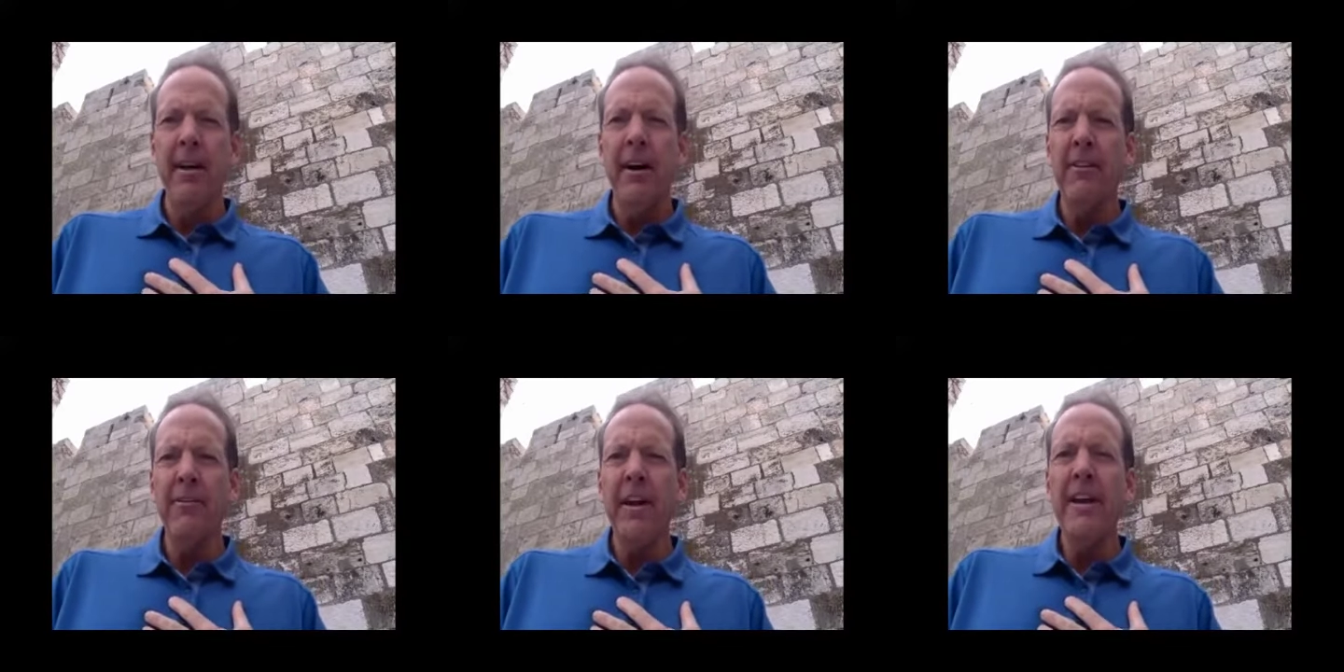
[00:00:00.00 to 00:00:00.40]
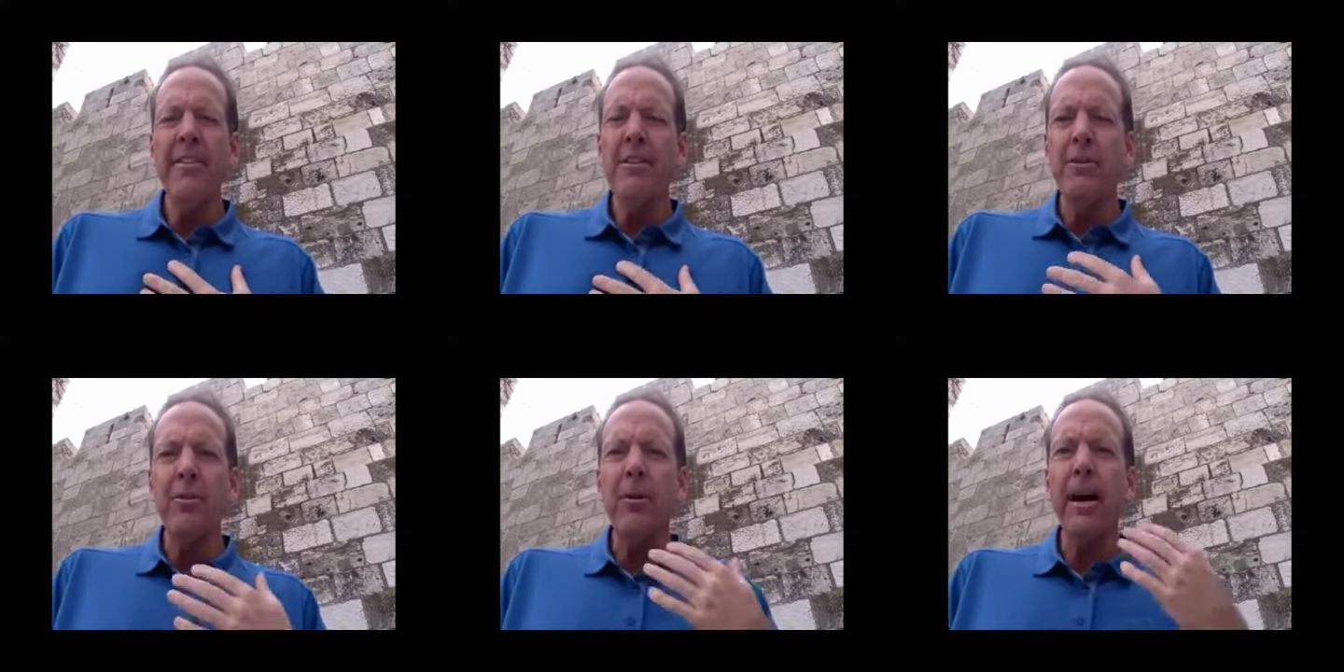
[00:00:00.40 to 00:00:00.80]
Our faith
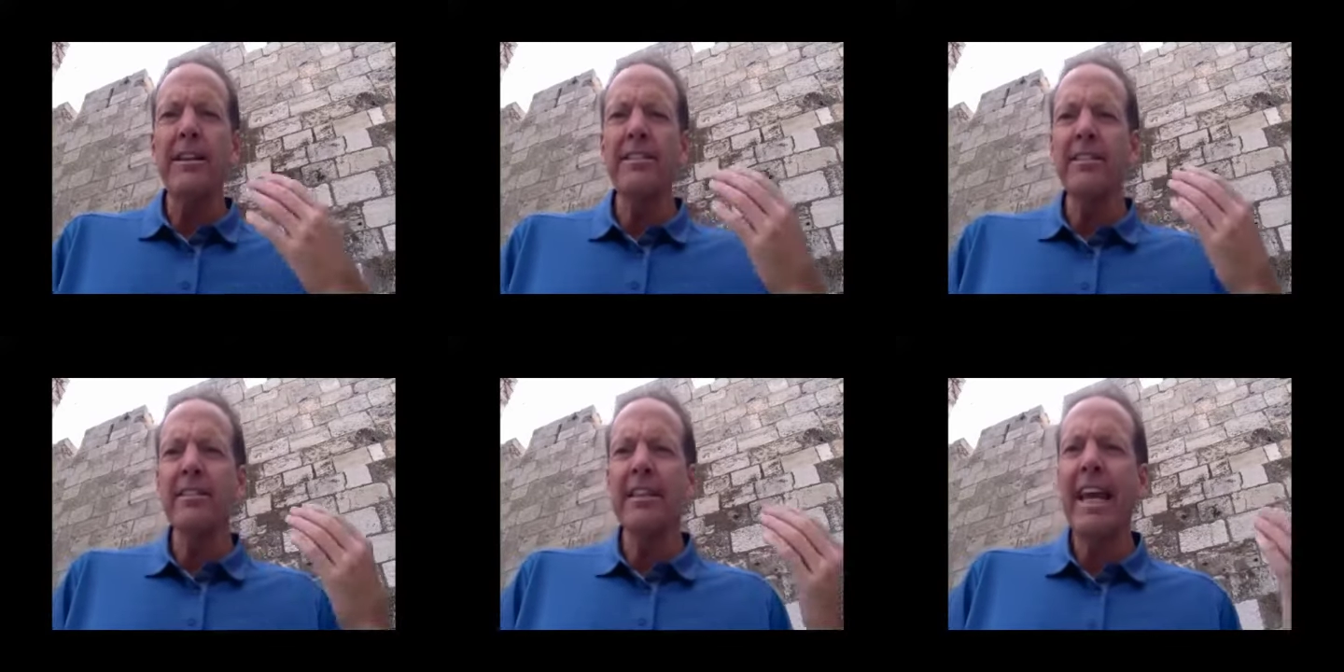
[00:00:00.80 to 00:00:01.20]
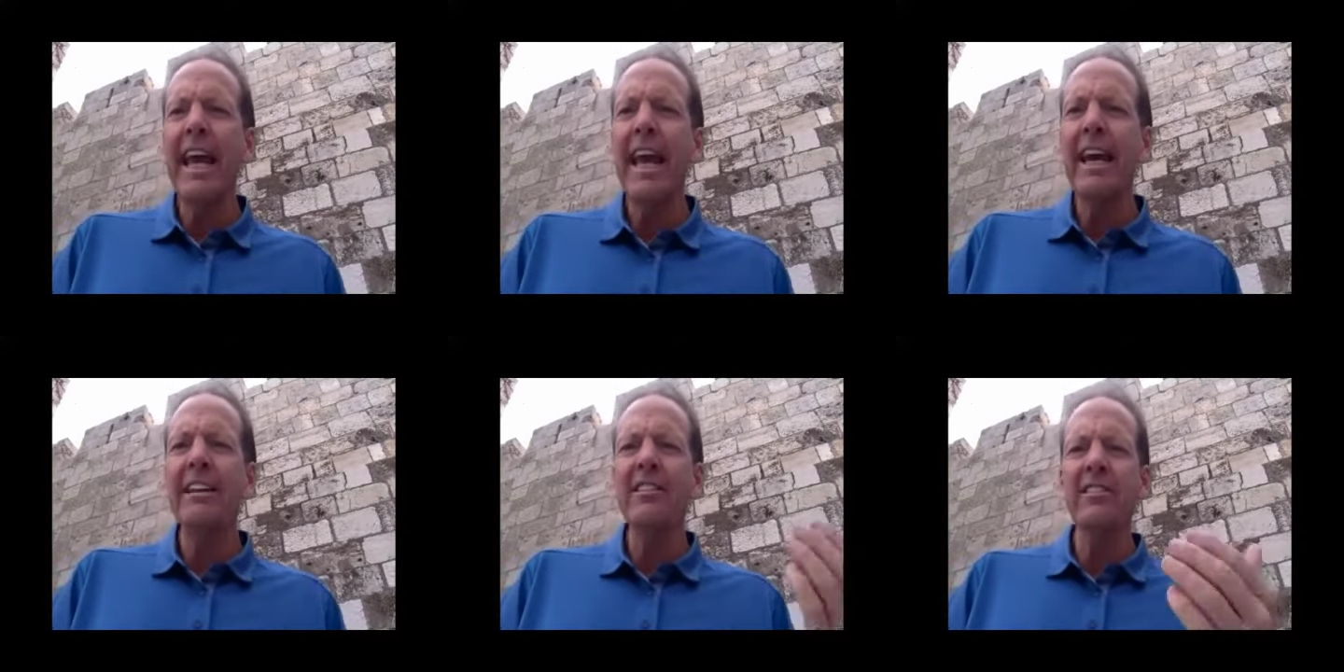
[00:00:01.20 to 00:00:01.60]
in Christ
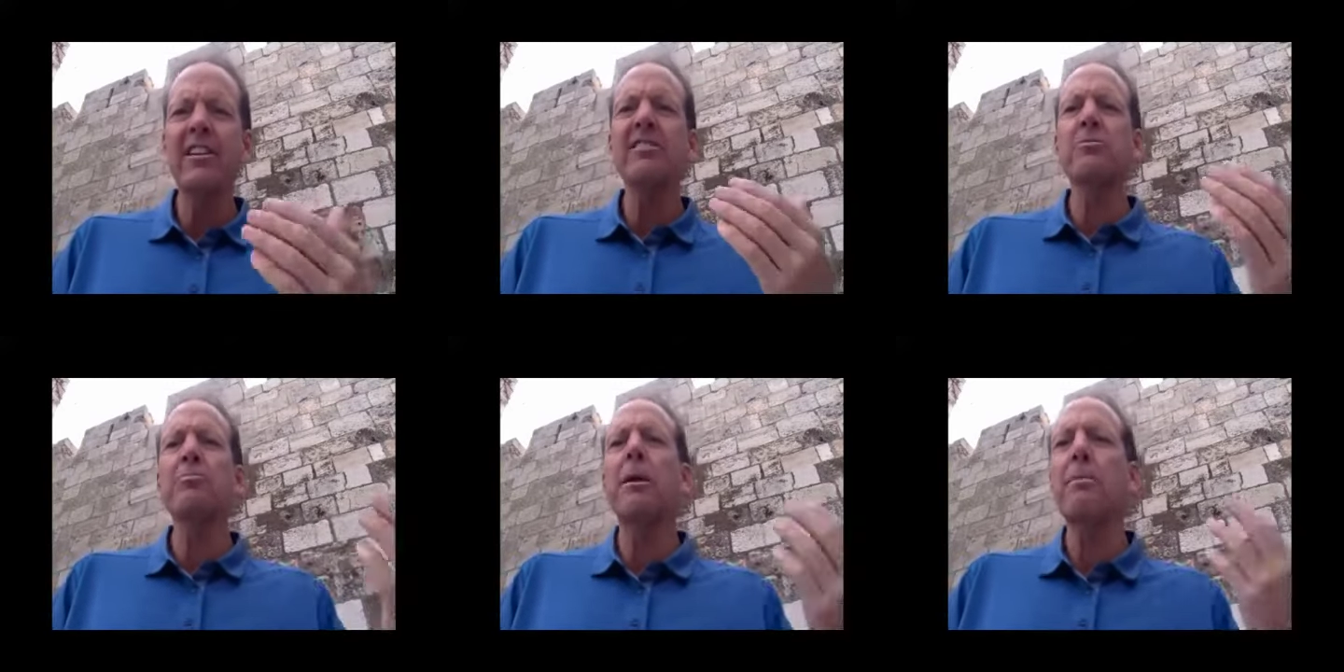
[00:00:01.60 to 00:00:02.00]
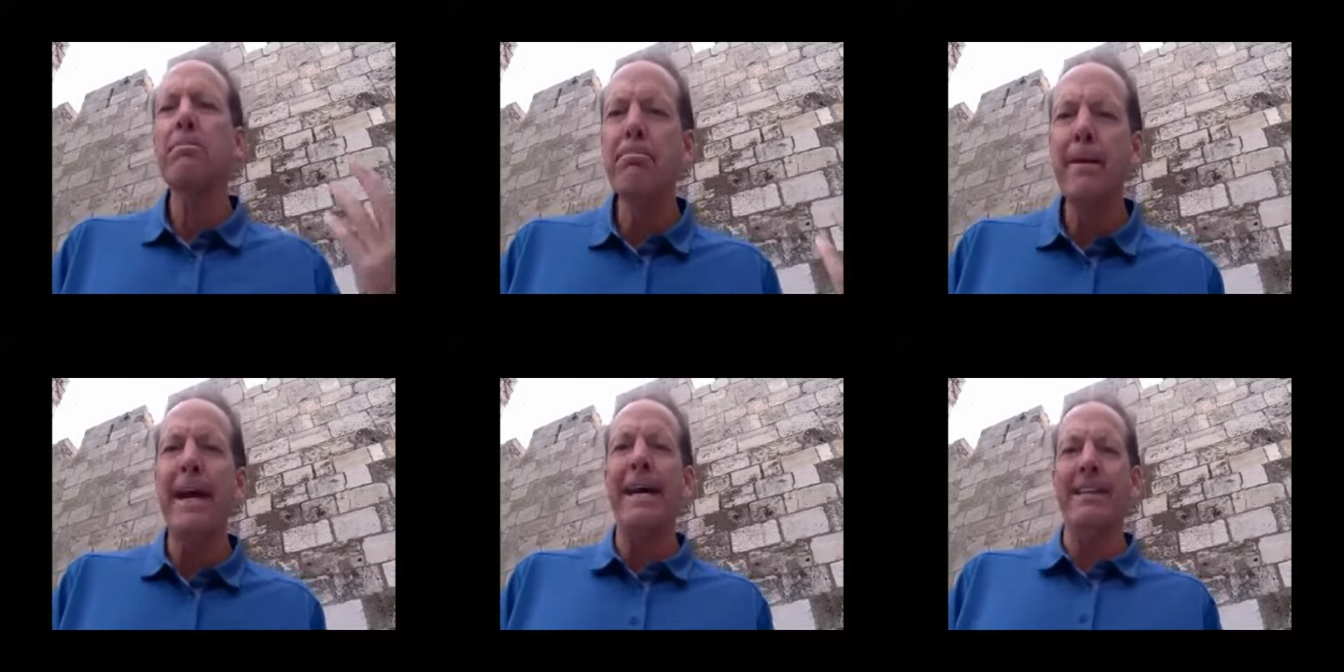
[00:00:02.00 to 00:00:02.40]
can't just be
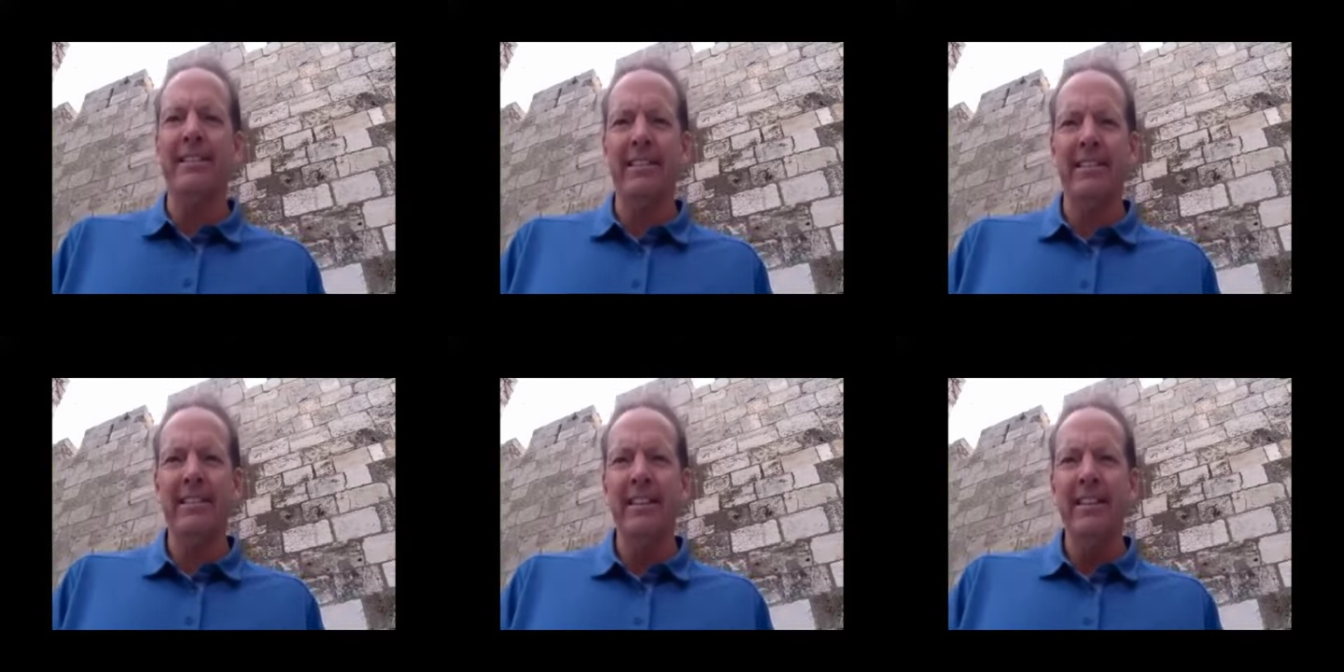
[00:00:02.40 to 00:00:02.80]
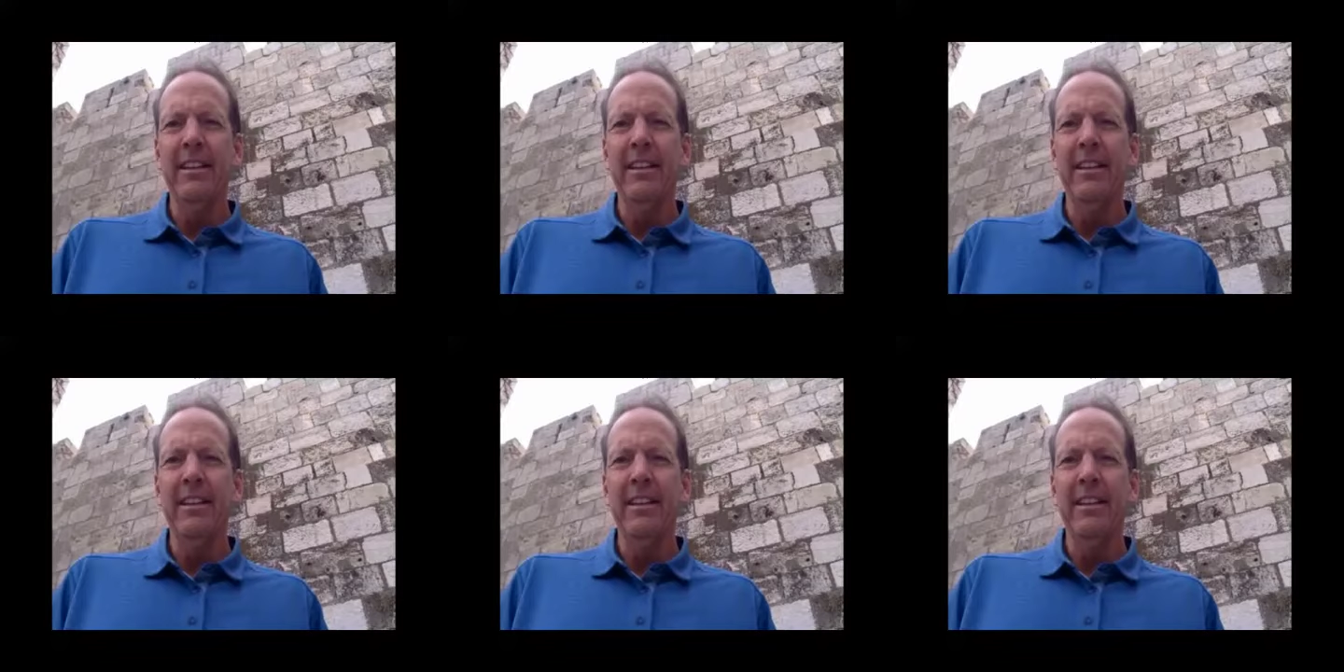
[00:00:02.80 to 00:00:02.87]
based